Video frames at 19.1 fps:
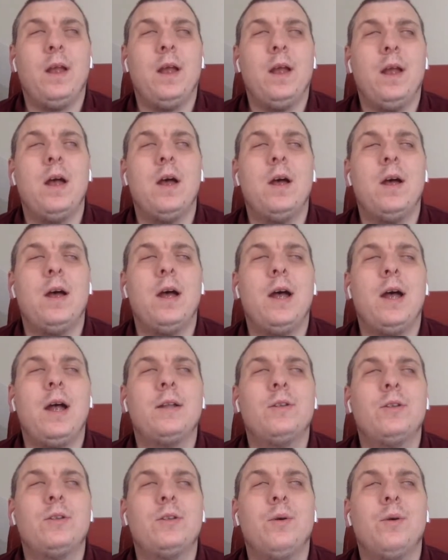
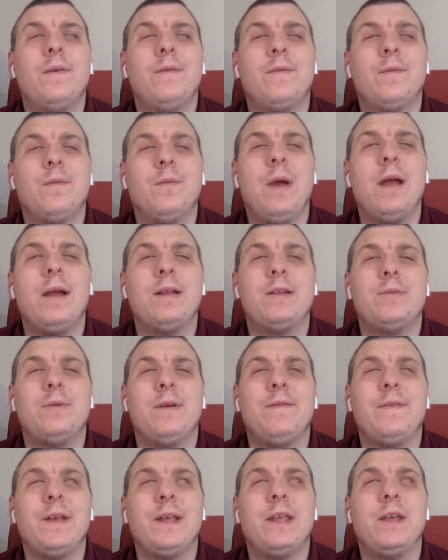And where do I
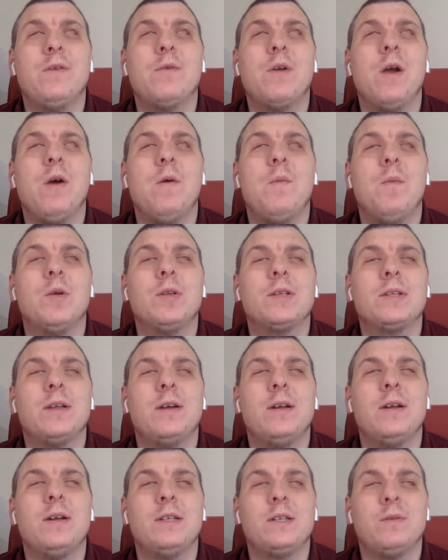think he'll go and what
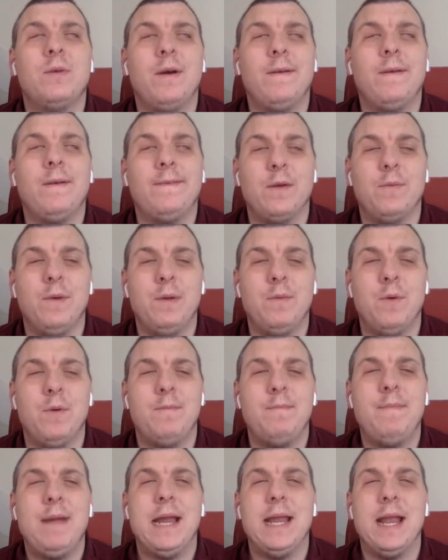signings do I think we will
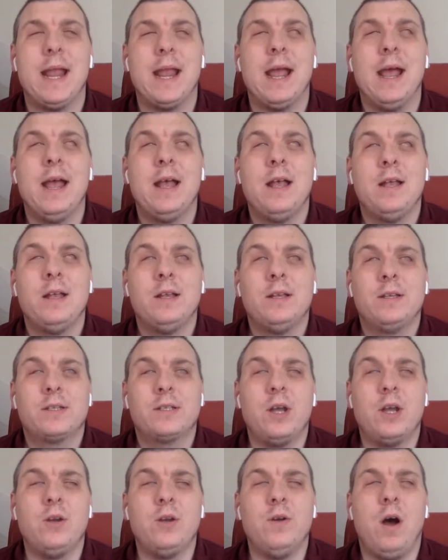make?
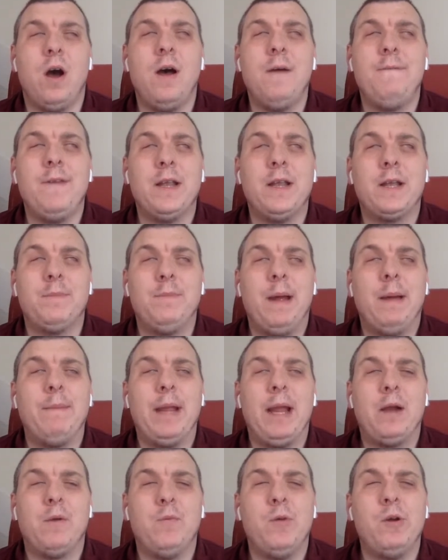So I think
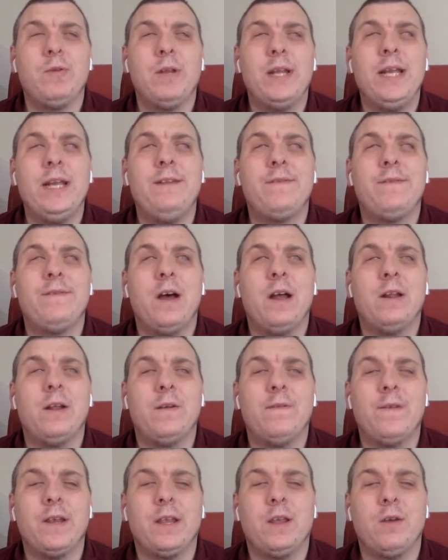Aubameyang will leave and I
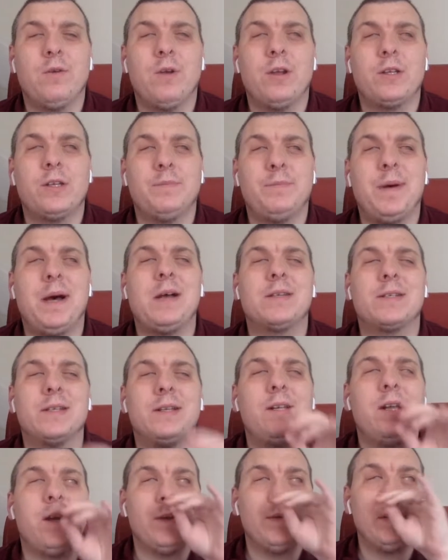think he'll go to
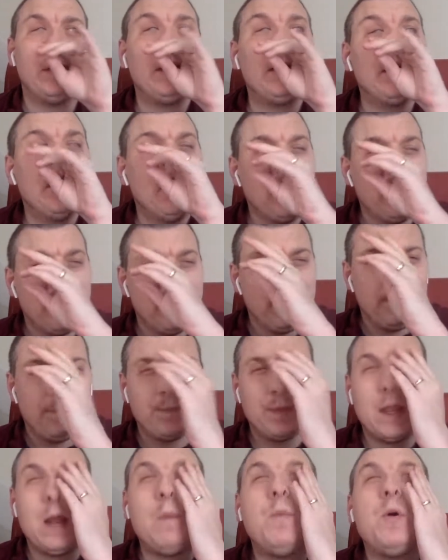Barcelona
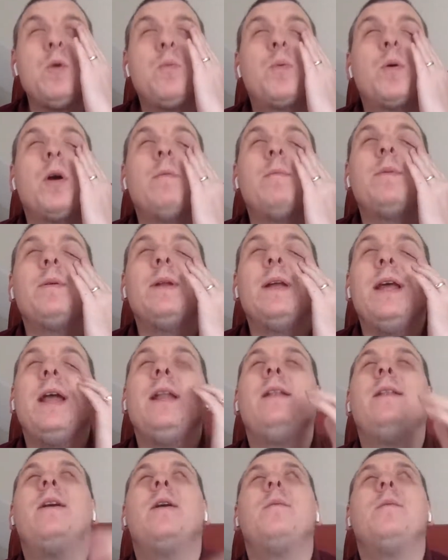and we'll probably
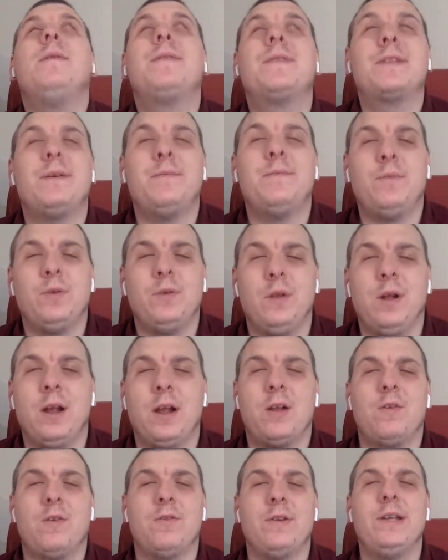end up with someone
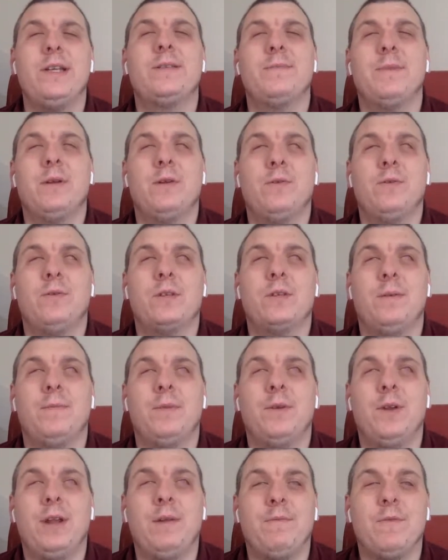like Griezmann or
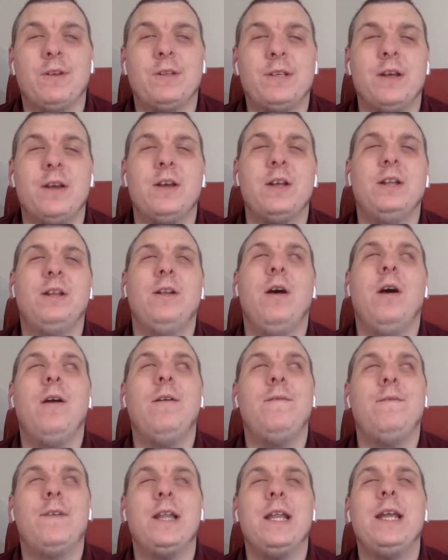someone in return,
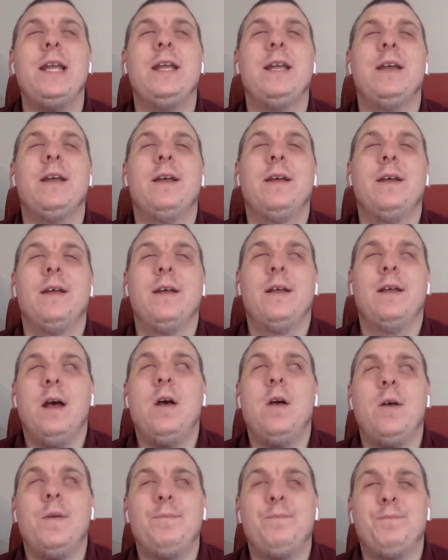hopefully.
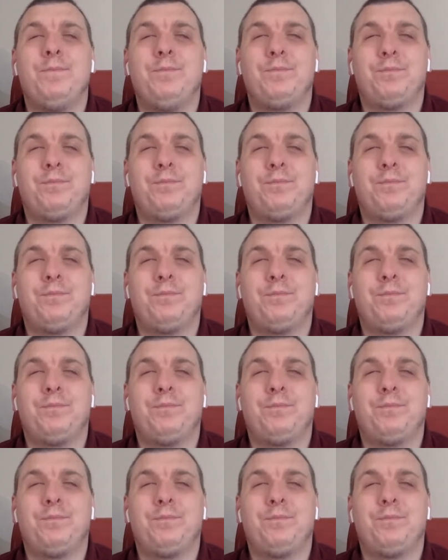I